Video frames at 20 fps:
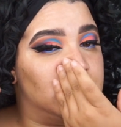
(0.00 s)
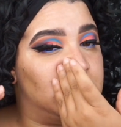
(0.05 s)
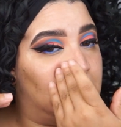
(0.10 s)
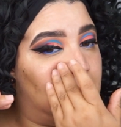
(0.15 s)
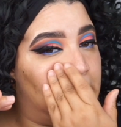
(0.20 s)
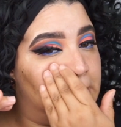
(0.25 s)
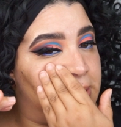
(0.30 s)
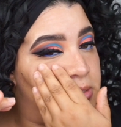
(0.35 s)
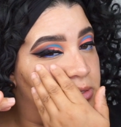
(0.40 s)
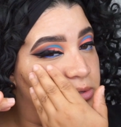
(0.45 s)

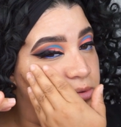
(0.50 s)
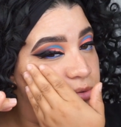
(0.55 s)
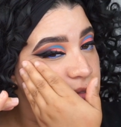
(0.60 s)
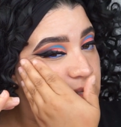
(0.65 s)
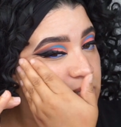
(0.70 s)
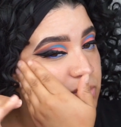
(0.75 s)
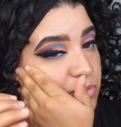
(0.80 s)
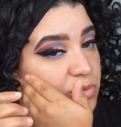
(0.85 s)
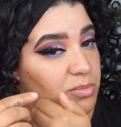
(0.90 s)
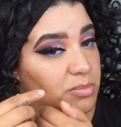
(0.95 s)
stay
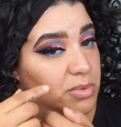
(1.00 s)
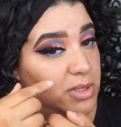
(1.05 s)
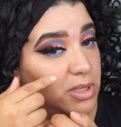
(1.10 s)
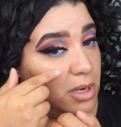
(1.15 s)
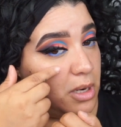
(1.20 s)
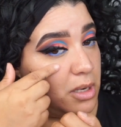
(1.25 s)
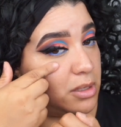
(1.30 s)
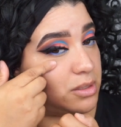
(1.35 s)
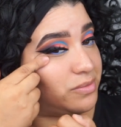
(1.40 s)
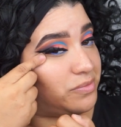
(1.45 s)
tuned. It will be the
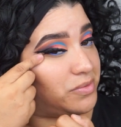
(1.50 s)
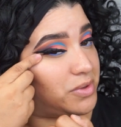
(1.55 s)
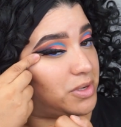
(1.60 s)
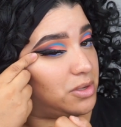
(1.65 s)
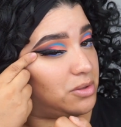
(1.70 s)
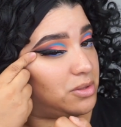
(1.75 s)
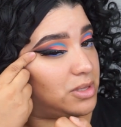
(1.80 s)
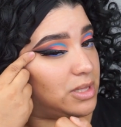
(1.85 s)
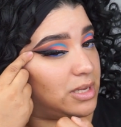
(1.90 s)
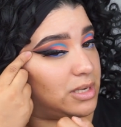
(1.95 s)
next
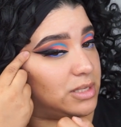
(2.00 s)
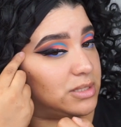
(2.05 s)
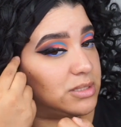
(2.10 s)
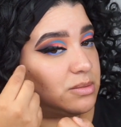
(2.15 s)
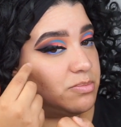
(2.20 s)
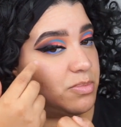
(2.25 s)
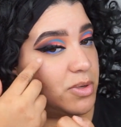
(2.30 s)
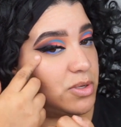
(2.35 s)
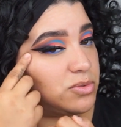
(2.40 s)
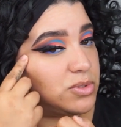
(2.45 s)
video that
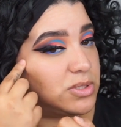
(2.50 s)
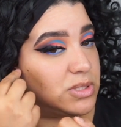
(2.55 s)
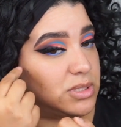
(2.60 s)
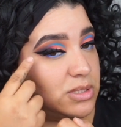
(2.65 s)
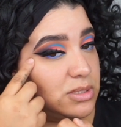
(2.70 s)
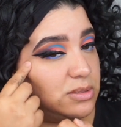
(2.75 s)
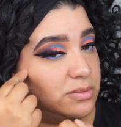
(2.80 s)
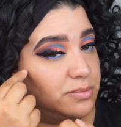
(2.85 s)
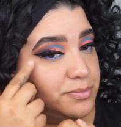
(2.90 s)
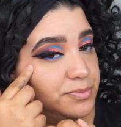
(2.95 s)
is
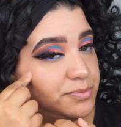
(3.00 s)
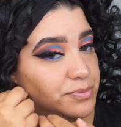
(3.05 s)
posted.